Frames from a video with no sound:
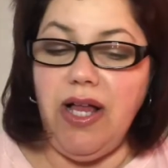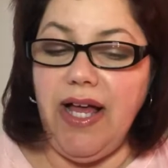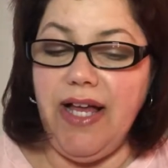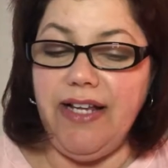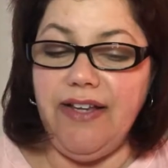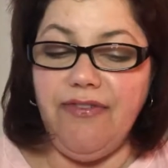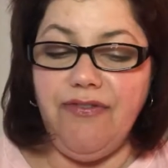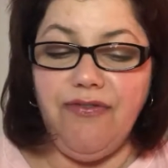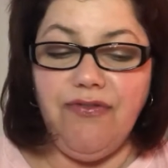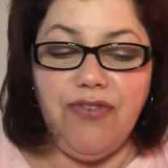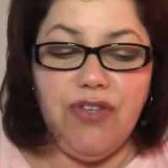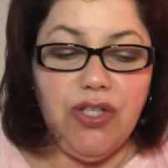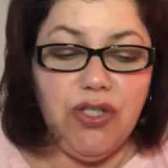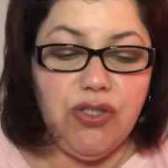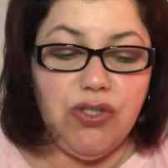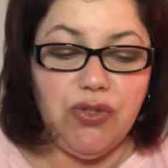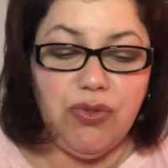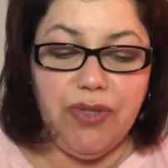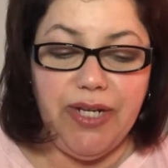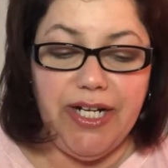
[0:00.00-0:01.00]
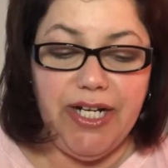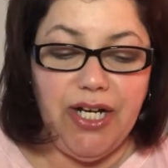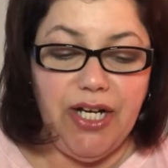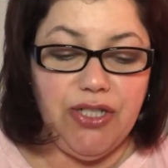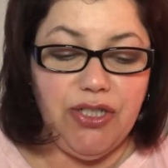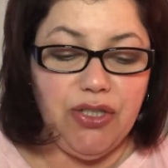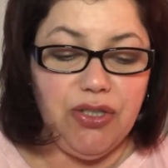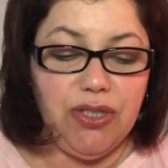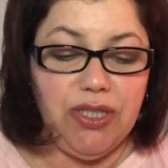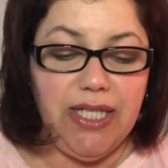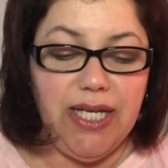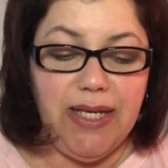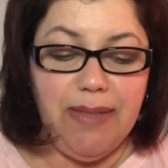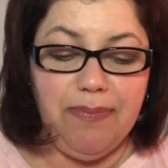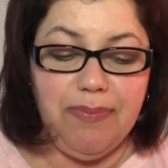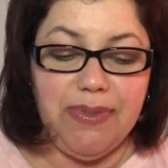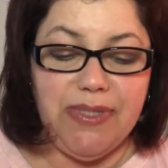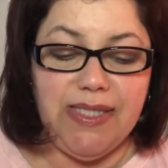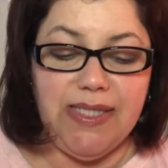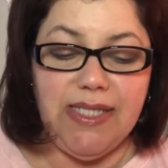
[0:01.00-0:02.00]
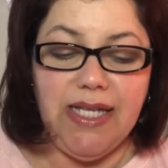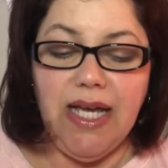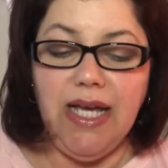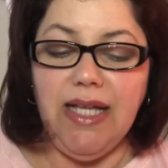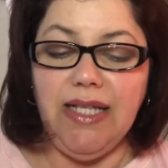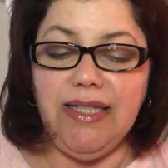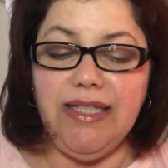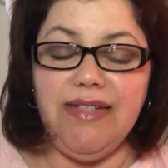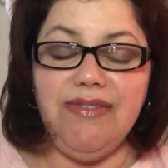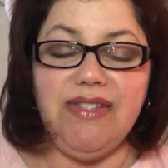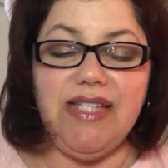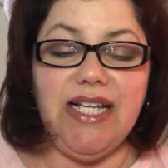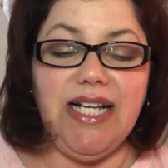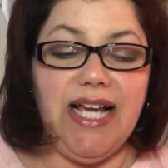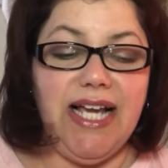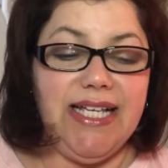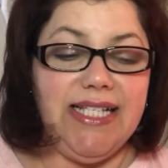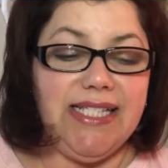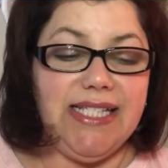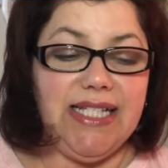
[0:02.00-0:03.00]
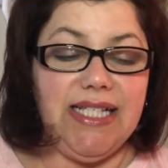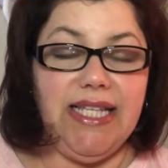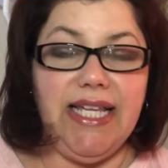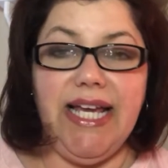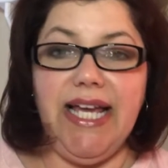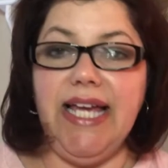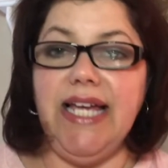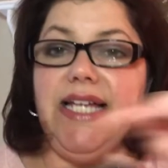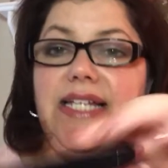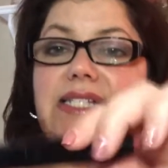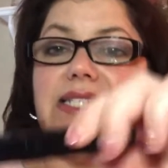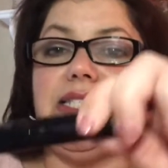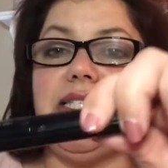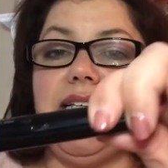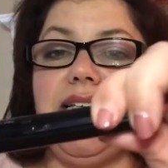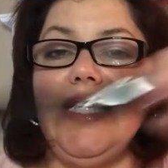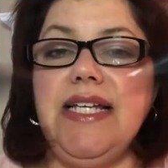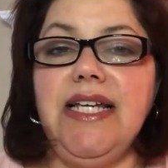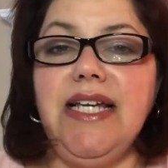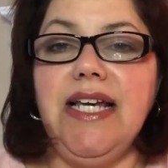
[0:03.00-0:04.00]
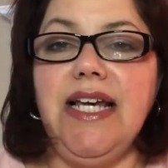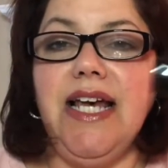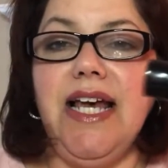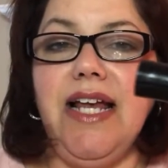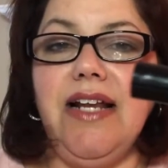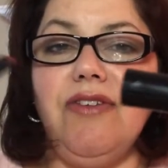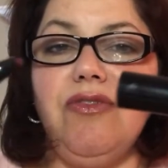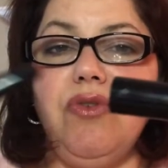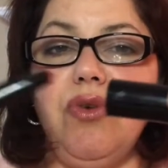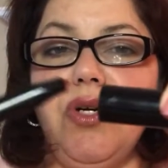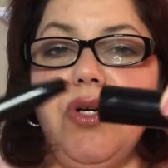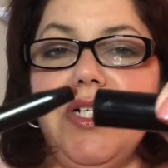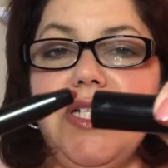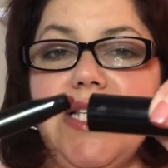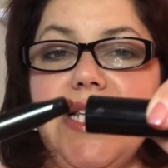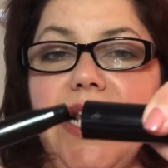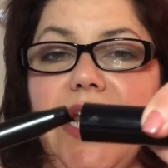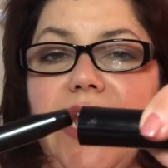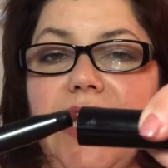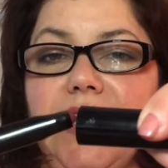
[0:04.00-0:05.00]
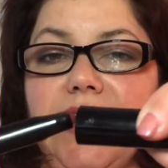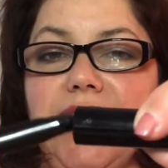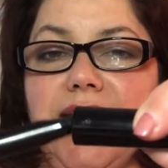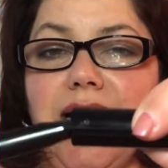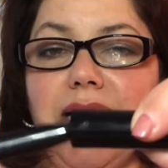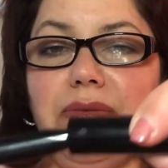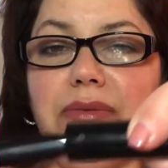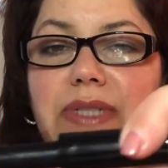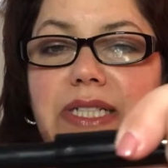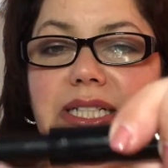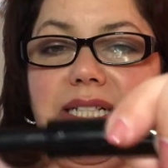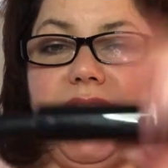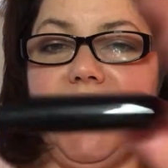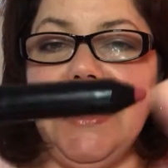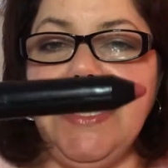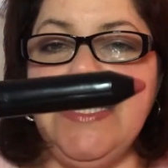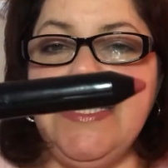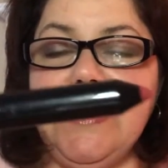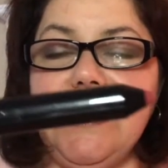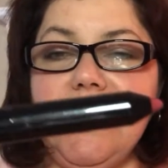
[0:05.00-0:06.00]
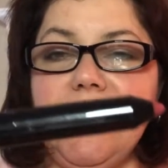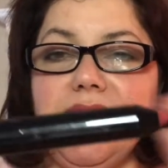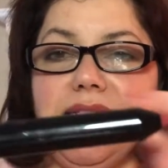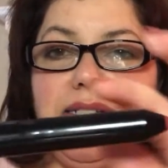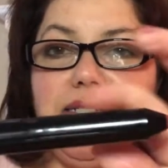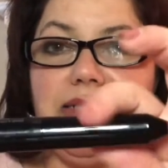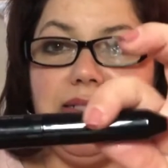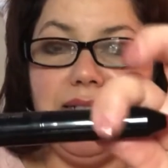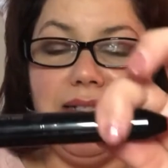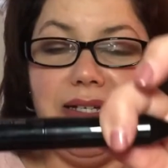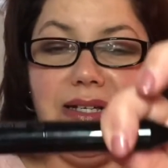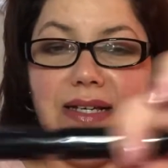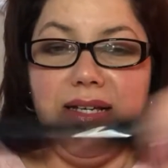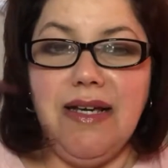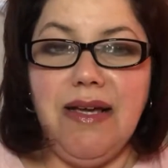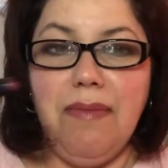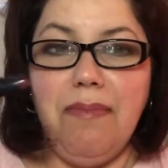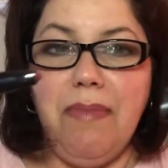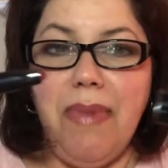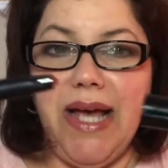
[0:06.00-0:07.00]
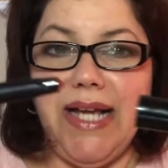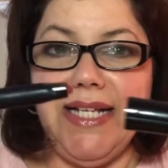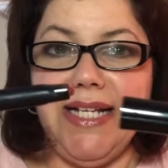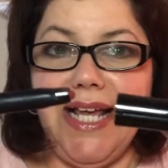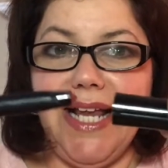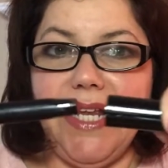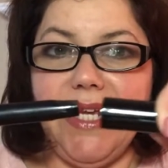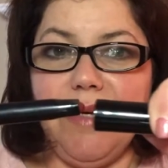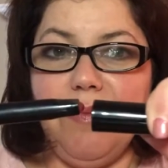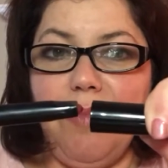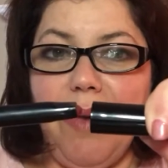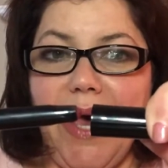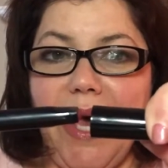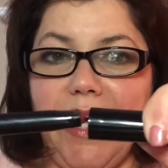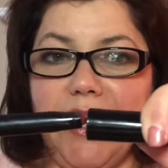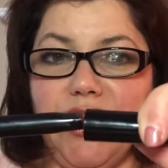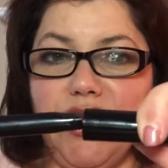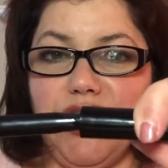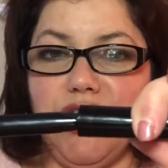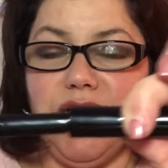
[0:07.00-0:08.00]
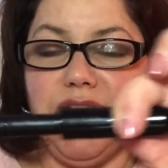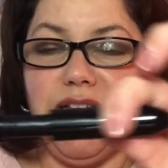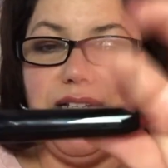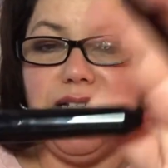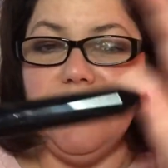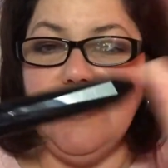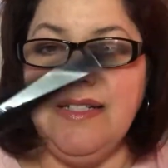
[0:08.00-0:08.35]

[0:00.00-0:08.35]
and it feels great on your lips, leaves a nice glaze, and of course it has that really nice magnetic packaging